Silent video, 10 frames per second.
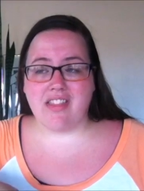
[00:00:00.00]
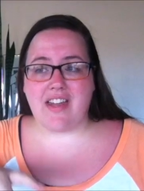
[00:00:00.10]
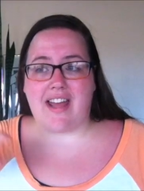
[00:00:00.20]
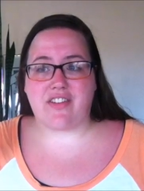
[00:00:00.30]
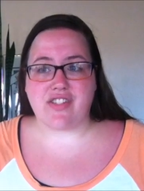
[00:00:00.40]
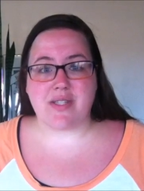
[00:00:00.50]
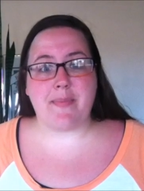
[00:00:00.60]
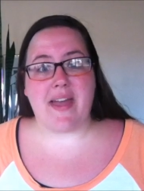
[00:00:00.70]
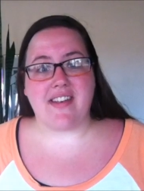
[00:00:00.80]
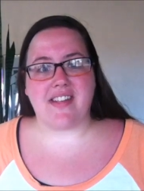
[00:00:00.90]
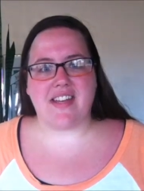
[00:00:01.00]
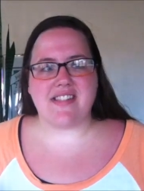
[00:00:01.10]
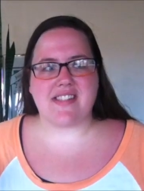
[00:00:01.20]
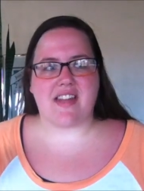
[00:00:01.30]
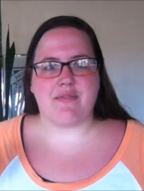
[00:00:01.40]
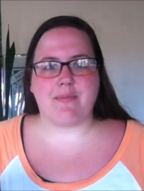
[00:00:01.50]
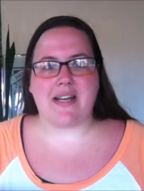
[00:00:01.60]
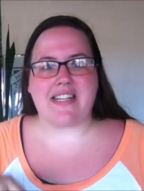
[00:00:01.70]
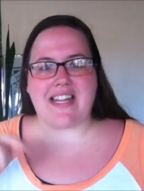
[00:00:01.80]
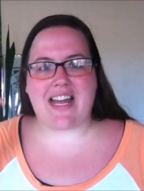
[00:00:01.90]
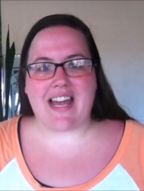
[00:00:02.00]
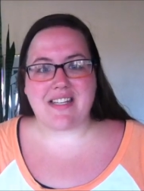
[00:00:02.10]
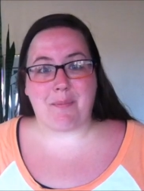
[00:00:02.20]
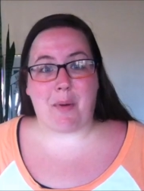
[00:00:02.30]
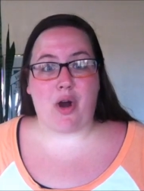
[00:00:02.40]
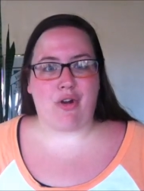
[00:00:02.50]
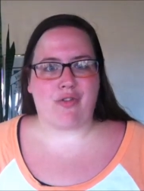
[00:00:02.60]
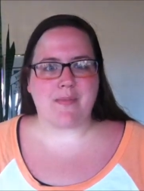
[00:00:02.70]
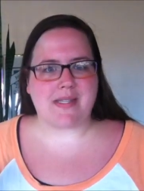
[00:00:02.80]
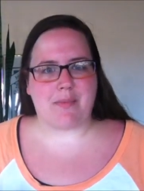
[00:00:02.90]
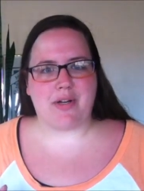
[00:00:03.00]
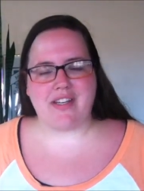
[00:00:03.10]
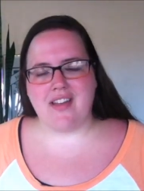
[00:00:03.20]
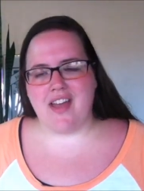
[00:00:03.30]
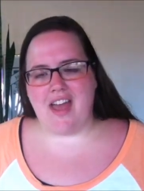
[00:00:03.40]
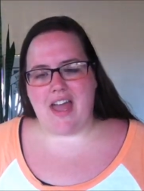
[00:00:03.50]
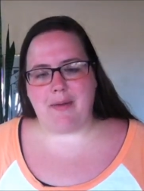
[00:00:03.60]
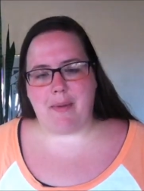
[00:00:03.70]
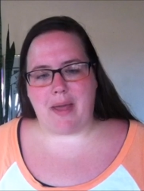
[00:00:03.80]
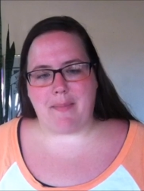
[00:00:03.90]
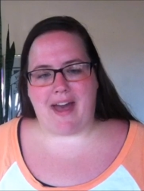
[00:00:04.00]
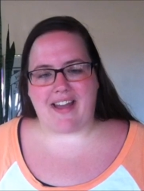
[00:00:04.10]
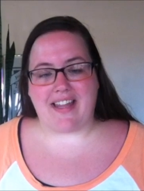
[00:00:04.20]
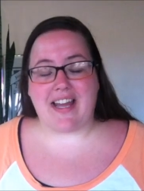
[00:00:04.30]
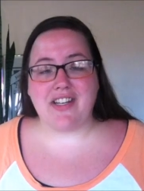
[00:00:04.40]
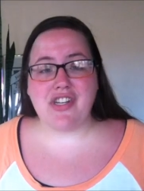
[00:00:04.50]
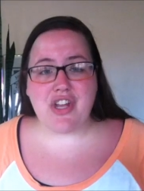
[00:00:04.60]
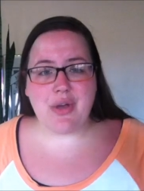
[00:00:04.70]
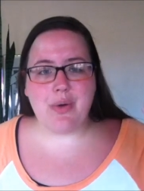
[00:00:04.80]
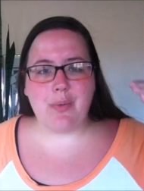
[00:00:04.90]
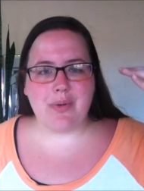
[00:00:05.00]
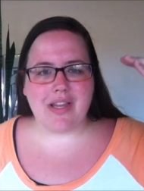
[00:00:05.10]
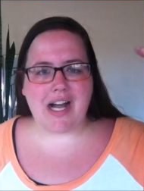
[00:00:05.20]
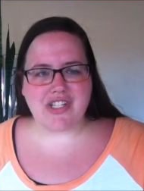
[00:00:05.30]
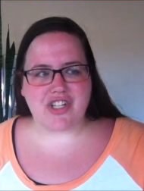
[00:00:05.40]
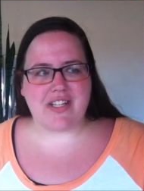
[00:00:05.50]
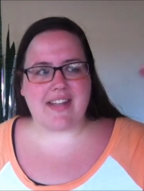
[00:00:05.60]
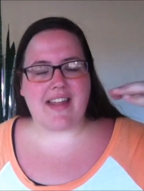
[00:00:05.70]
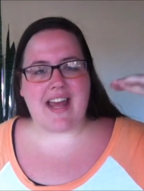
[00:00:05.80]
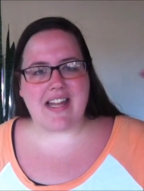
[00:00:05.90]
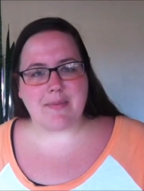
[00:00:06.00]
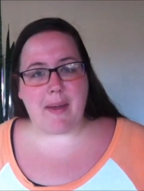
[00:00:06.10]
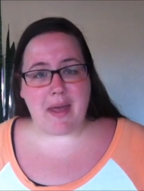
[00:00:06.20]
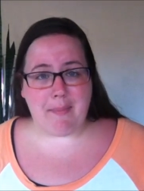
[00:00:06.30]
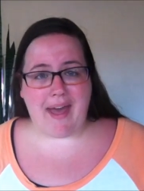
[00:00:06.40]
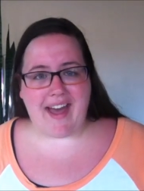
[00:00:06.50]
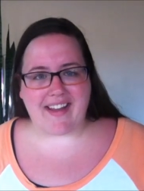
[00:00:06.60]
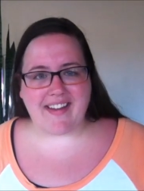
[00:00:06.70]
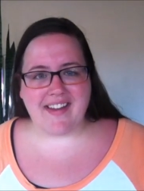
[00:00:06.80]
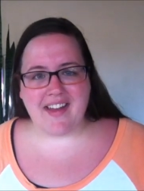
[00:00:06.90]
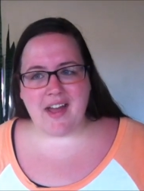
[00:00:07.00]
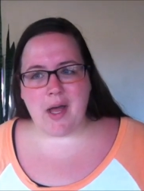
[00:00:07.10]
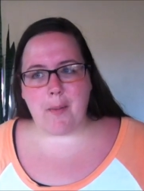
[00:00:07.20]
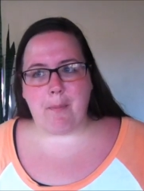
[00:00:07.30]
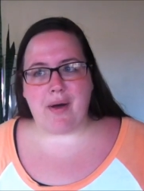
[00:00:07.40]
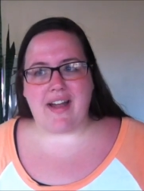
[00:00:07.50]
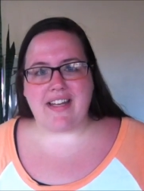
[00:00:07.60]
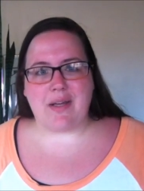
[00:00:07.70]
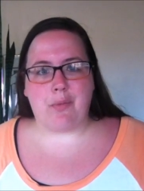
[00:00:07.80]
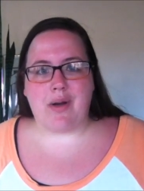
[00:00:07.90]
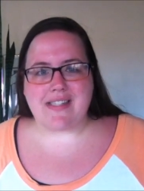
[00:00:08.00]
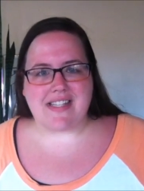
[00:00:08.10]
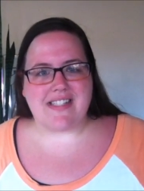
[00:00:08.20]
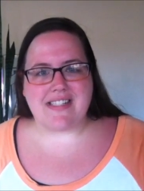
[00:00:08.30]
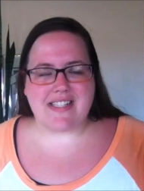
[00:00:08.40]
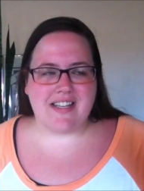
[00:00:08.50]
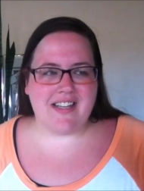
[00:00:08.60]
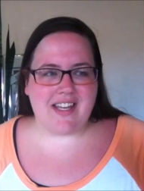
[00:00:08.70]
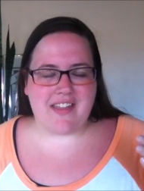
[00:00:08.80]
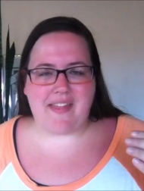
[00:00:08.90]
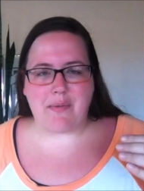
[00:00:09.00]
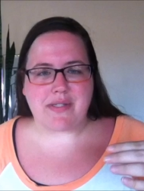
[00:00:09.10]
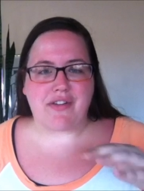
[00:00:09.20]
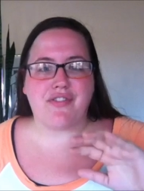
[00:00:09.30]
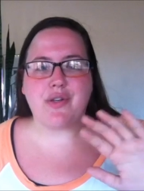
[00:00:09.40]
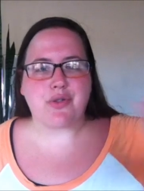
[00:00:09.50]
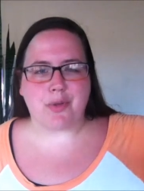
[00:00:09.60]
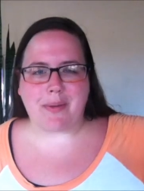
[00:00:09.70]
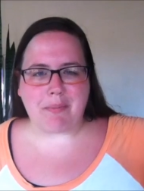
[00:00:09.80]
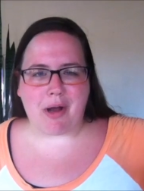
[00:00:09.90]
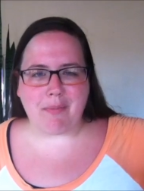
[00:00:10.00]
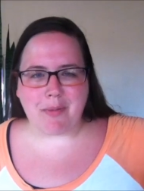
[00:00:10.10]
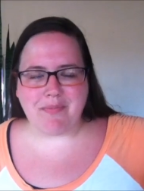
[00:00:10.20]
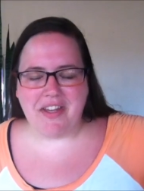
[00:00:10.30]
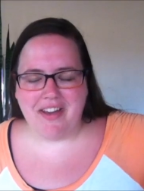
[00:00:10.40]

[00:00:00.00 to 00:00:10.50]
that I could spend instead of money that I had to borrow from someone and pay back. And I knew logically that I had to pay it back, but it wasn't that was a future me problem